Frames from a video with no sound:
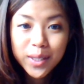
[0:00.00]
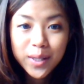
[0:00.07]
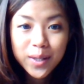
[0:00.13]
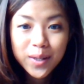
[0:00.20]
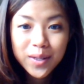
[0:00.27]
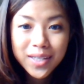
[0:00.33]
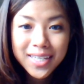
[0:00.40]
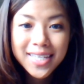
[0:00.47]

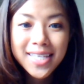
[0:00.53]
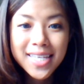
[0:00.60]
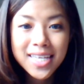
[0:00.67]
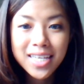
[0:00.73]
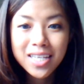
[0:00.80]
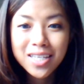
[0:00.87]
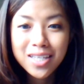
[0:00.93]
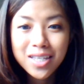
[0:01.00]
So this
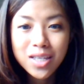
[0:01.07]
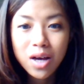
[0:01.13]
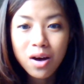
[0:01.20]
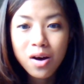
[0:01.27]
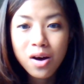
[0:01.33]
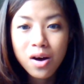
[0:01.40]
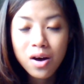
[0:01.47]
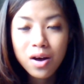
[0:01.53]
is
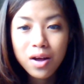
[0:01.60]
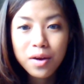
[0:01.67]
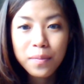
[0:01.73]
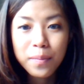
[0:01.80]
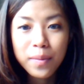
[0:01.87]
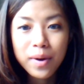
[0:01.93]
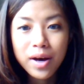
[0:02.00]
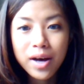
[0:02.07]

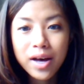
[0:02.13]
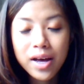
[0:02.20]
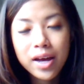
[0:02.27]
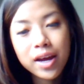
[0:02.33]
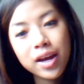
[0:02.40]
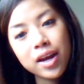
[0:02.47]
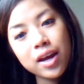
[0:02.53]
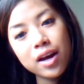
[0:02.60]
on
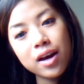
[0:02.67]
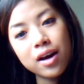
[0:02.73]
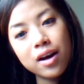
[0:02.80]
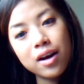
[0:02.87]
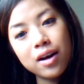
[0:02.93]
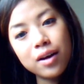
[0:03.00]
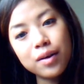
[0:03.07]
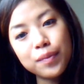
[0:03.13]
my
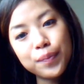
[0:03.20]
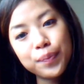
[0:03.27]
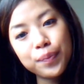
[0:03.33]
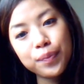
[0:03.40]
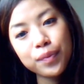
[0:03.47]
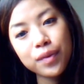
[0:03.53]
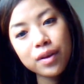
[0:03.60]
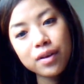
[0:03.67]

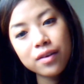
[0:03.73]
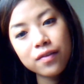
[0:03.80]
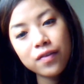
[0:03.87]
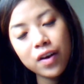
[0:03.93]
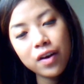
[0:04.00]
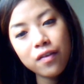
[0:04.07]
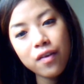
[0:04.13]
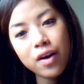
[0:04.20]

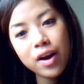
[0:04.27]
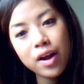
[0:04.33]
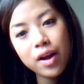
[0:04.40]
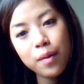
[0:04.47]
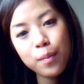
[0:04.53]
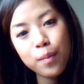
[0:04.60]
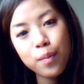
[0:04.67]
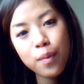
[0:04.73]

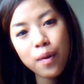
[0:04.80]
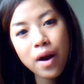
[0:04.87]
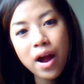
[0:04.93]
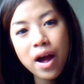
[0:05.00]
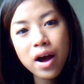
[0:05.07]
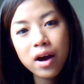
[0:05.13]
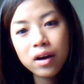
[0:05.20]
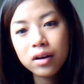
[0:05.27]
favorite
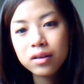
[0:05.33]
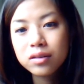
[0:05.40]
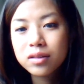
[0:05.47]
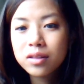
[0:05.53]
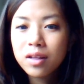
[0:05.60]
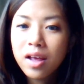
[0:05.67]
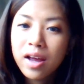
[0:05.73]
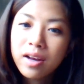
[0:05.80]
brows,
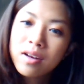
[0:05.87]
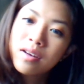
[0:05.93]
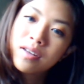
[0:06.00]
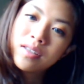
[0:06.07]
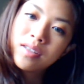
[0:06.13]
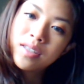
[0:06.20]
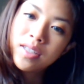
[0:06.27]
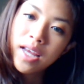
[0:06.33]

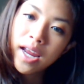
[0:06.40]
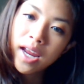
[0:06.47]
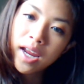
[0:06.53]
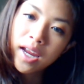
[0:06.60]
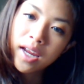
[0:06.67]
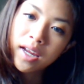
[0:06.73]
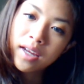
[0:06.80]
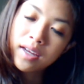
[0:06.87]
liners,
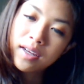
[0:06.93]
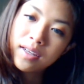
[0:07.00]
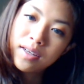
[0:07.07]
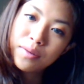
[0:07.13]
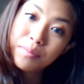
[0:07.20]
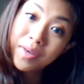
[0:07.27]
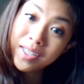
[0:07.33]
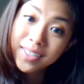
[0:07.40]

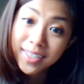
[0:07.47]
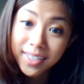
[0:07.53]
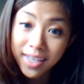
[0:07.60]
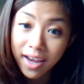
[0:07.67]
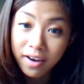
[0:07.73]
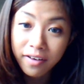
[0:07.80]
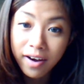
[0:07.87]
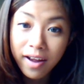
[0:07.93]
and
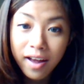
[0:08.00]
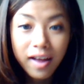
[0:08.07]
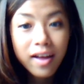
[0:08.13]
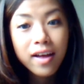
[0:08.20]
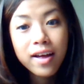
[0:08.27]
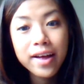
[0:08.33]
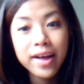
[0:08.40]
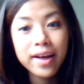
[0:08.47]
mascara.
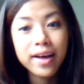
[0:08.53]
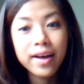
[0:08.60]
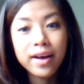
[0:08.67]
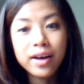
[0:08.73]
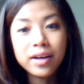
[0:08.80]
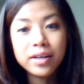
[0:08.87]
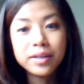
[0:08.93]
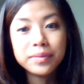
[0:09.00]

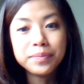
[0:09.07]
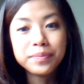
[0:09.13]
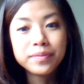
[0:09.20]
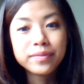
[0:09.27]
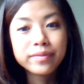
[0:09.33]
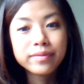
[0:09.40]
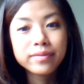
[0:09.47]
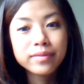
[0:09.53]
Um,
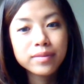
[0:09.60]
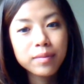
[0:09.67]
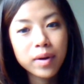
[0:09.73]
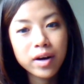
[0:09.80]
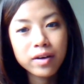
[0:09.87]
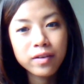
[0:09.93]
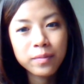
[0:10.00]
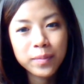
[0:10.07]

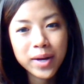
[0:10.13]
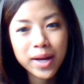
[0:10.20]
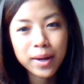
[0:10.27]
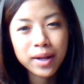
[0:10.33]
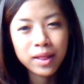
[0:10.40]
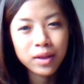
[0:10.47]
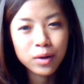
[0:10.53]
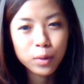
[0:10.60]
Part of my
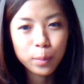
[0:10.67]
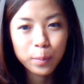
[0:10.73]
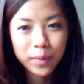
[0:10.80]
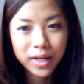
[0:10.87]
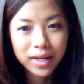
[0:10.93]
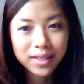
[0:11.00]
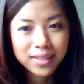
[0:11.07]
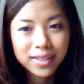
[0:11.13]
little
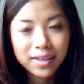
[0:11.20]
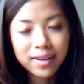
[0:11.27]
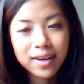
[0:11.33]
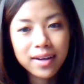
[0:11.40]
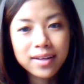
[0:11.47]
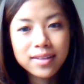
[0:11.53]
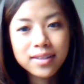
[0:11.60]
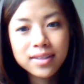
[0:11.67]
mini
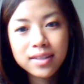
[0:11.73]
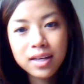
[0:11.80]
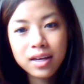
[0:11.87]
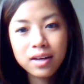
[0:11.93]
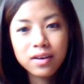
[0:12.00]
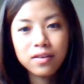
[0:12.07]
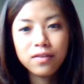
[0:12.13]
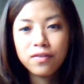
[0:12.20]
series
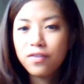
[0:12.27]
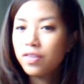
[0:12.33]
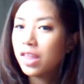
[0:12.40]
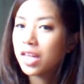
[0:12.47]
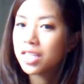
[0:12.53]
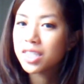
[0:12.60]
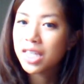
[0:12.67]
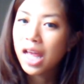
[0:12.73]
of
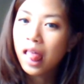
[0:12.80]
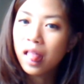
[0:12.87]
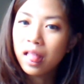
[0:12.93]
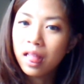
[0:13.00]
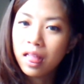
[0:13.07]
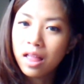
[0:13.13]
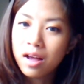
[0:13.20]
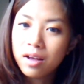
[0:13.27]
things I
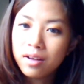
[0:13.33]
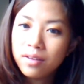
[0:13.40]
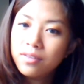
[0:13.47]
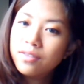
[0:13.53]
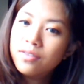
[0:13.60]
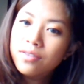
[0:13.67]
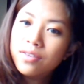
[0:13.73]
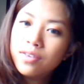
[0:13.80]

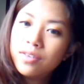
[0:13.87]
love.